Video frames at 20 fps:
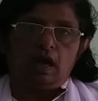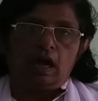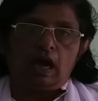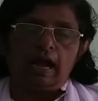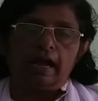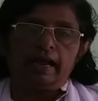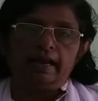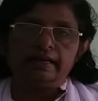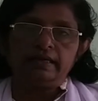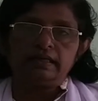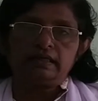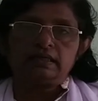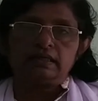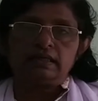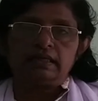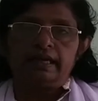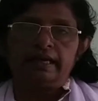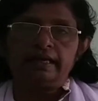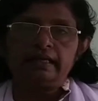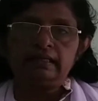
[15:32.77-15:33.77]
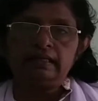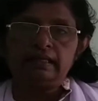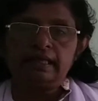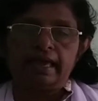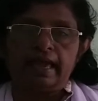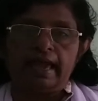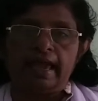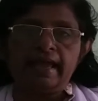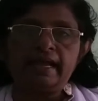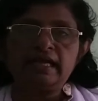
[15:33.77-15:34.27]
And in
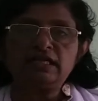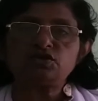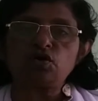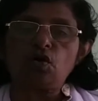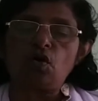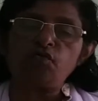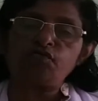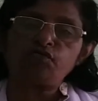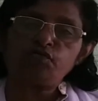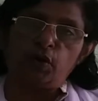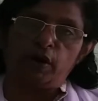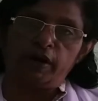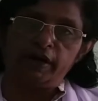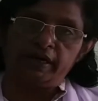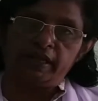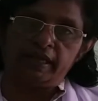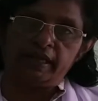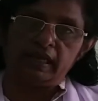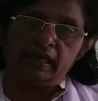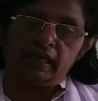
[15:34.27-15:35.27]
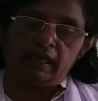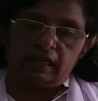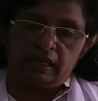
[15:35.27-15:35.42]
the age of 20,